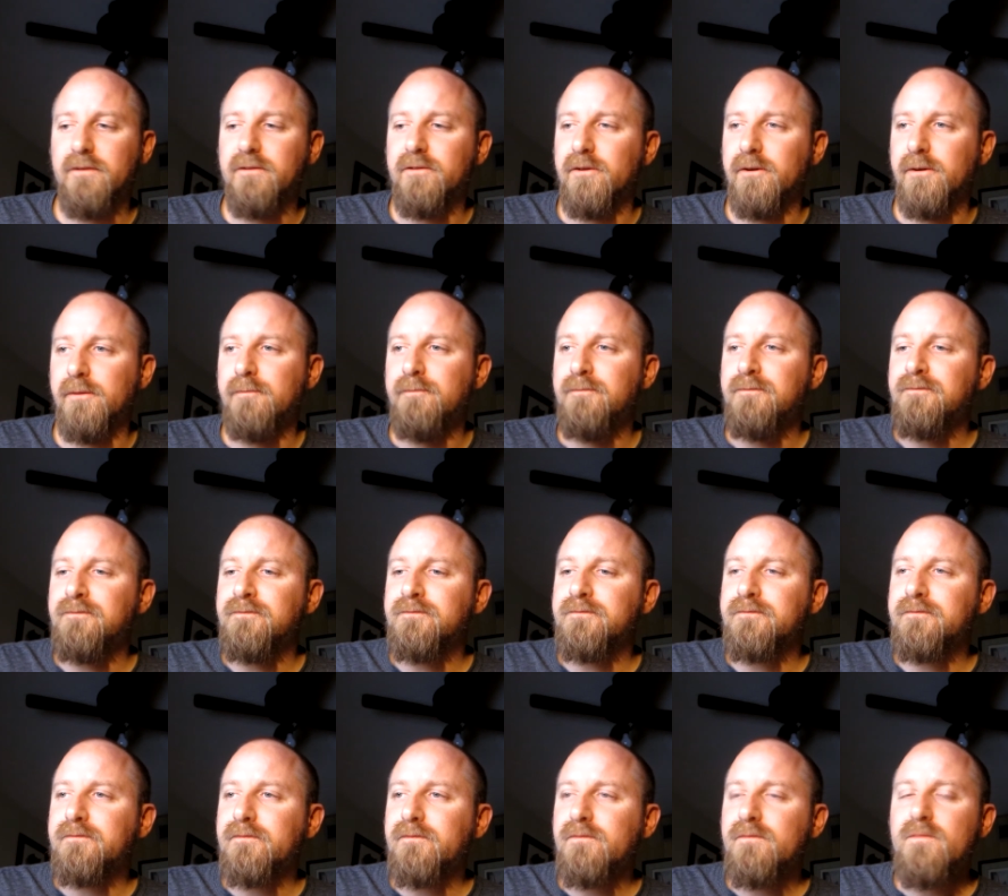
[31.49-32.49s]
So
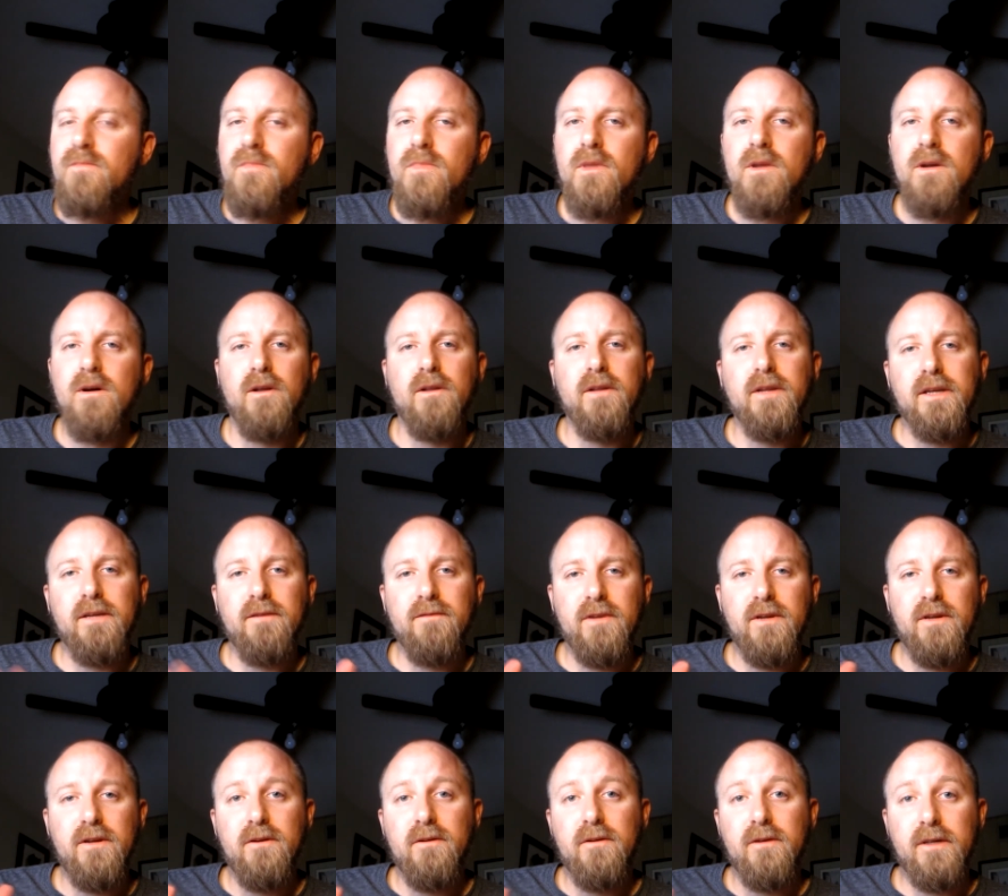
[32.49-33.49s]
I'll link a
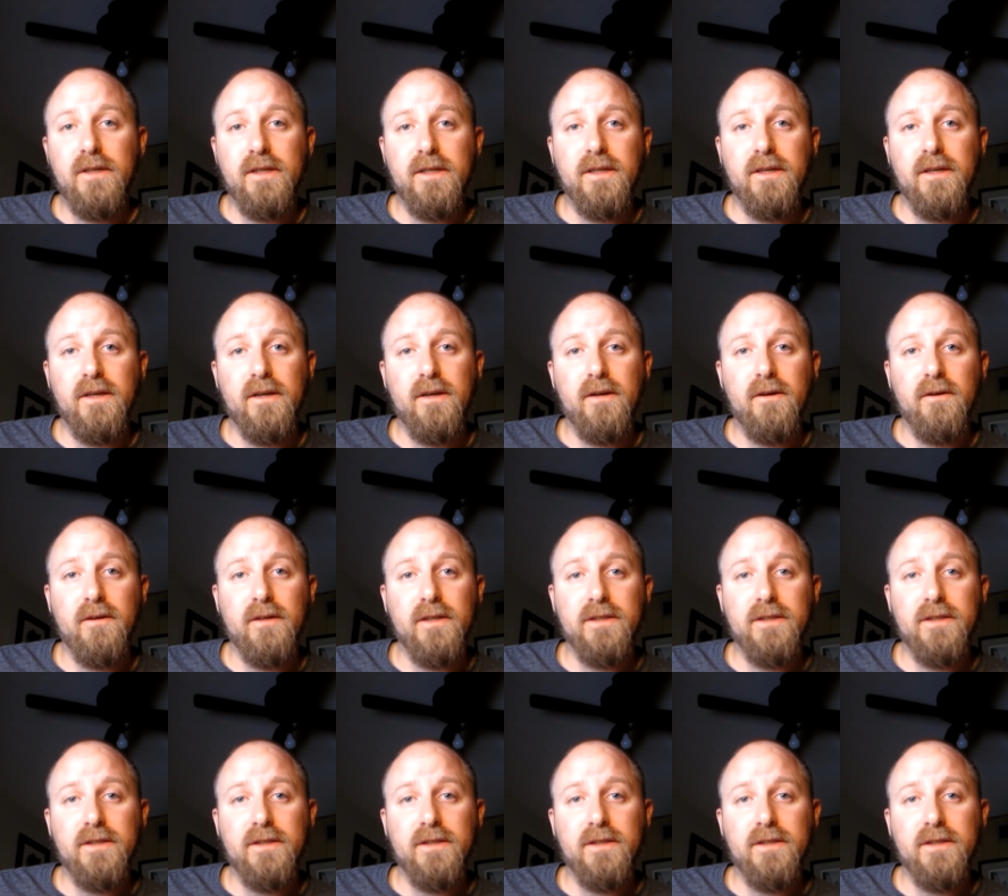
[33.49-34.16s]
video on uh,